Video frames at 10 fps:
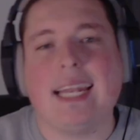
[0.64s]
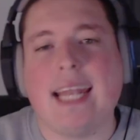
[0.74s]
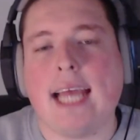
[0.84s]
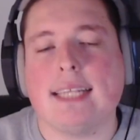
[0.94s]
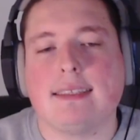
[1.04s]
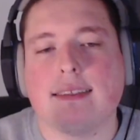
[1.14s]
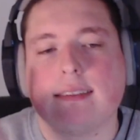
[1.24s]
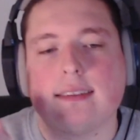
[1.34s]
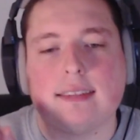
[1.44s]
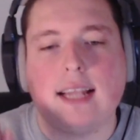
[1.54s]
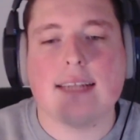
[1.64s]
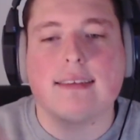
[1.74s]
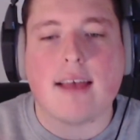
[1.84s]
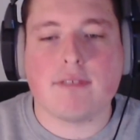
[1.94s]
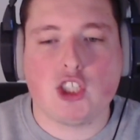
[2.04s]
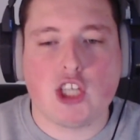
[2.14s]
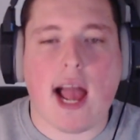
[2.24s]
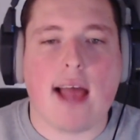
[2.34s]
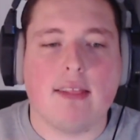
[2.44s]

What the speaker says: let's have a chat.